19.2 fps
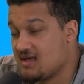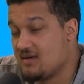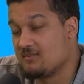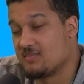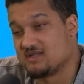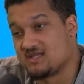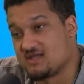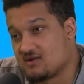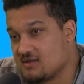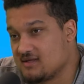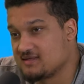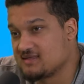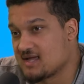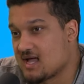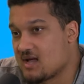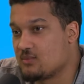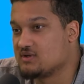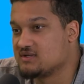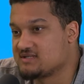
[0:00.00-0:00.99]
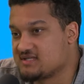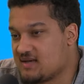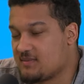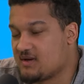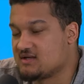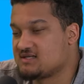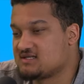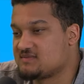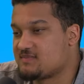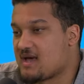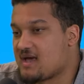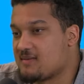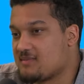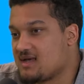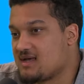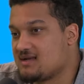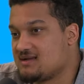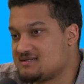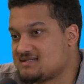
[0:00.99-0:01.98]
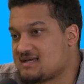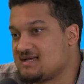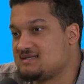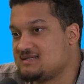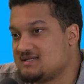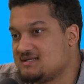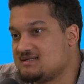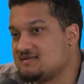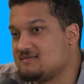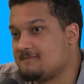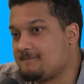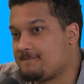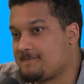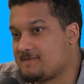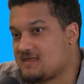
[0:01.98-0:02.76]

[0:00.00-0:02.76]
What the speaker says: But the only thing I will say about this Batman is I didn't